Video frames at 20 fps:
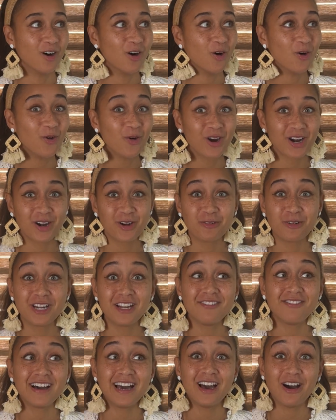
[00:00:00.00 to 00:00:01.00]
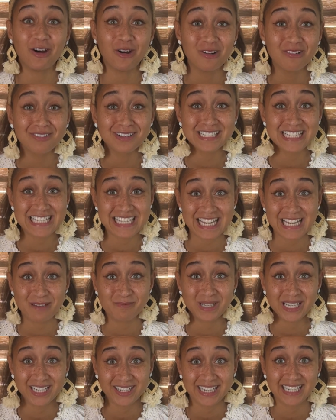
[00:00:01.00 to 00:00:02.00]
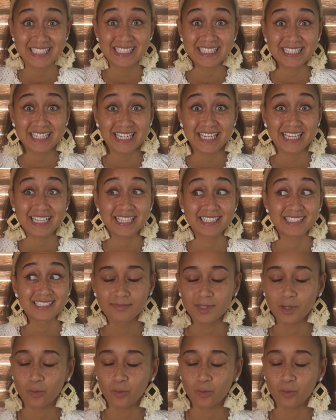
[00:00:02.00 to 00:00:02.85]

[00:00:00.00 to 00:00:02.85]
Or what if I overstayed my granted days?